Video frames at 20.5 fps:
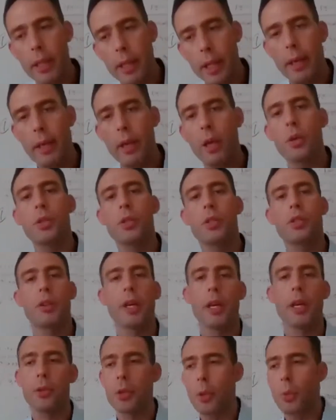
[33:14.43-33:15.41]
and then it goes
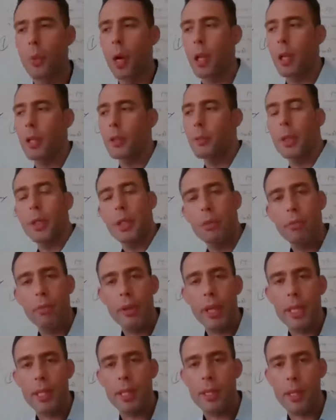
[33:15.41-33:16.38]
straight into the wallet. But the
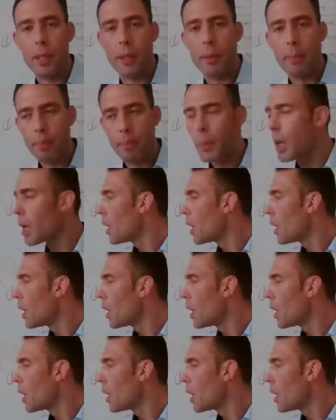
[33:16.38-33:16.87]
reason